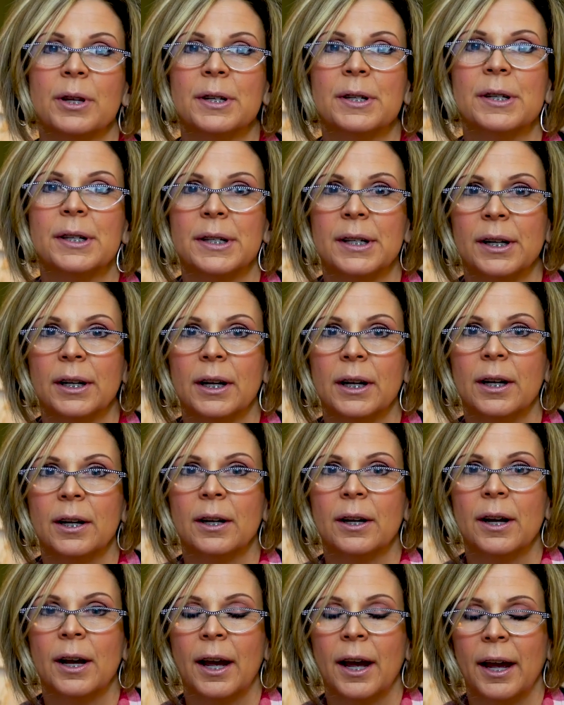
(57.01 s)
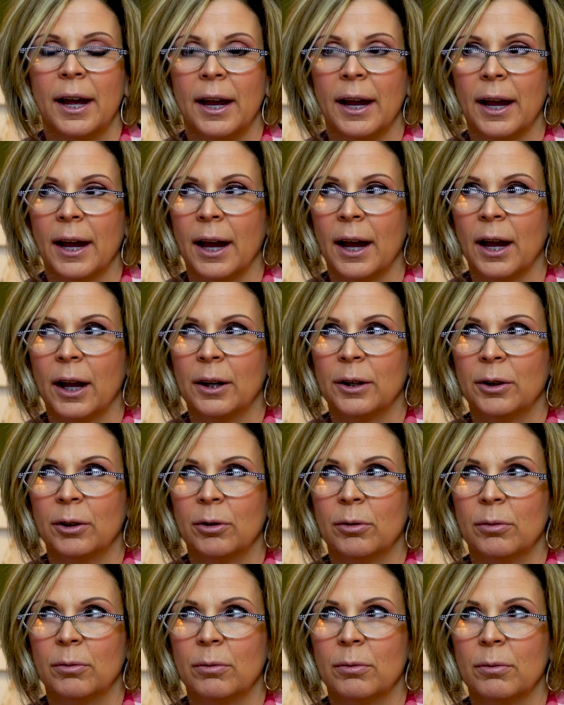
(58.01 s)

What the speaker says: this city. And